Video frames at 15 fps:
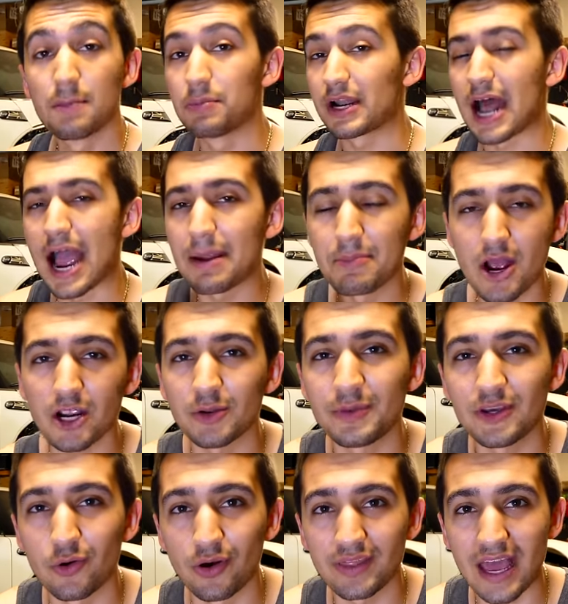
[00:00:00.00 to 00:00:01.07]
But I'm not gonna
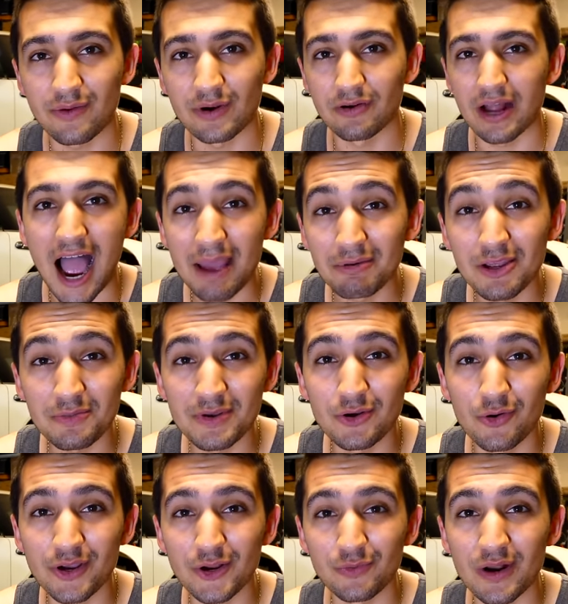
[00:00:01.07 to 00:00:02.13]
be going that route. I'm gonna be
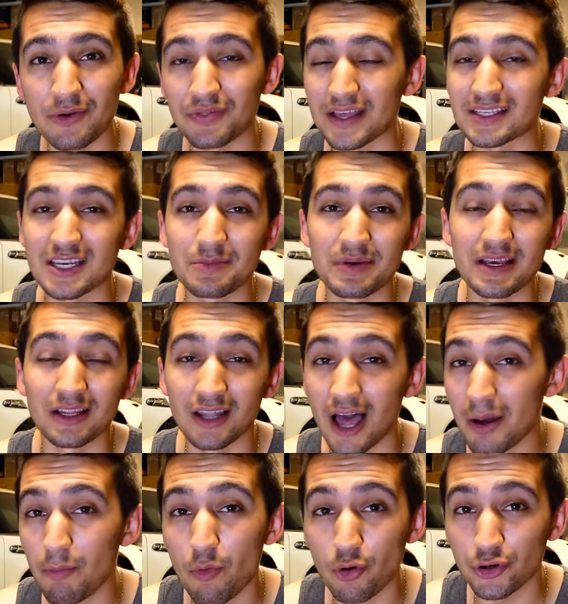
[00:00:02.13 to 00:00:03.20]
going a route that's gonna be a
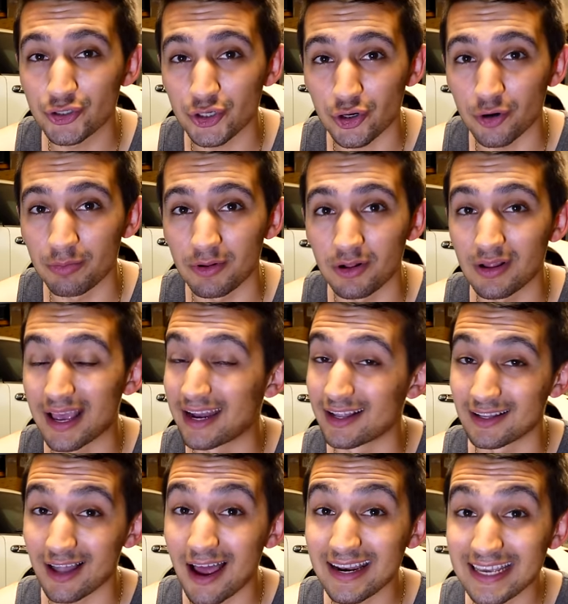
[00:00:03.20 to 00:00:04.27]
lot more durable and
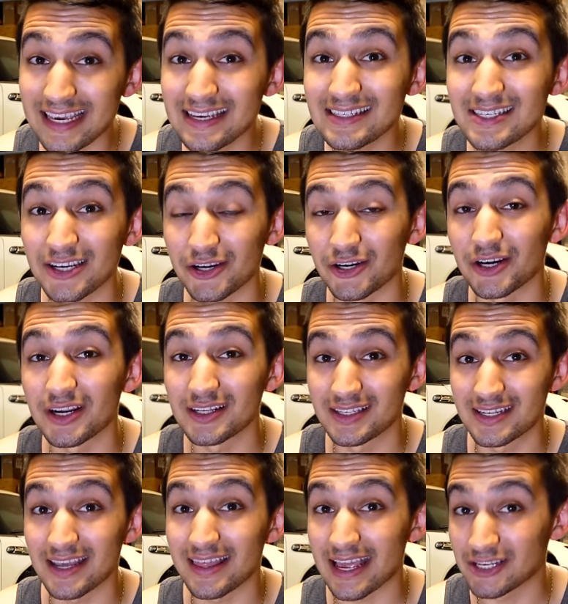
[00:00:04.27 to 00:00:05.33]
a lot easier
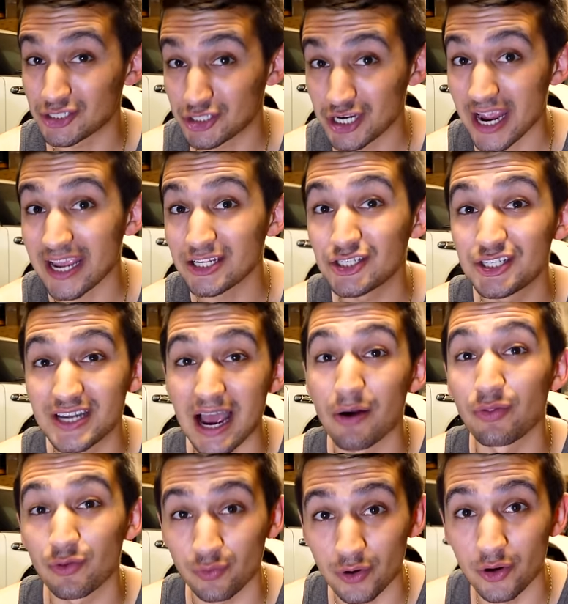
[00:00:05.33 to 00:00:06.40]
to then change
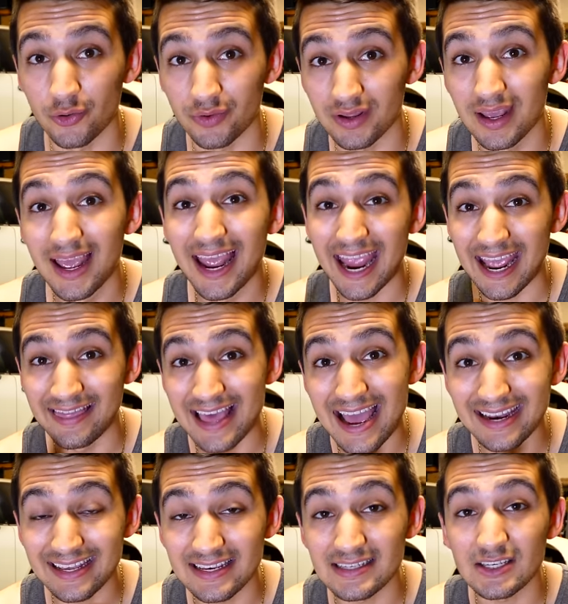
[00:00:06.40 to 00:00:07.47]
down the road. And
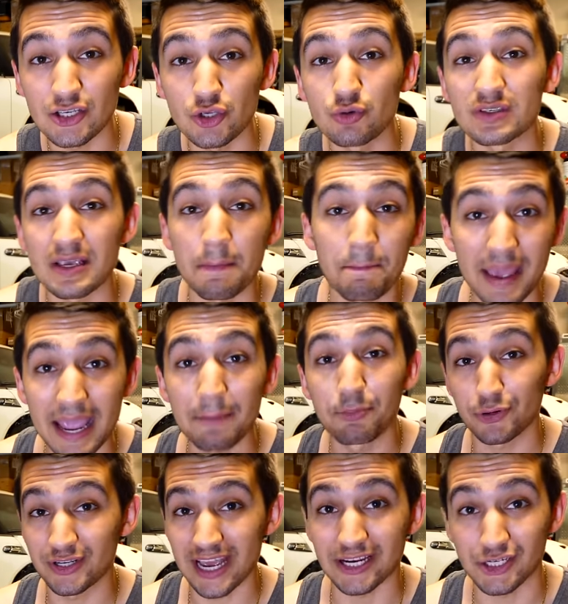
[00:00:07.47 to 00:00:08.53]
that is using paint
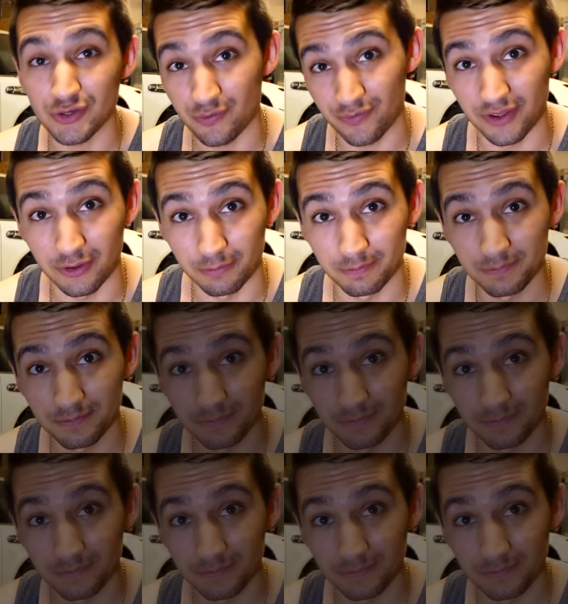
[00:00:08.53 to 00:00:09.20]
protection film.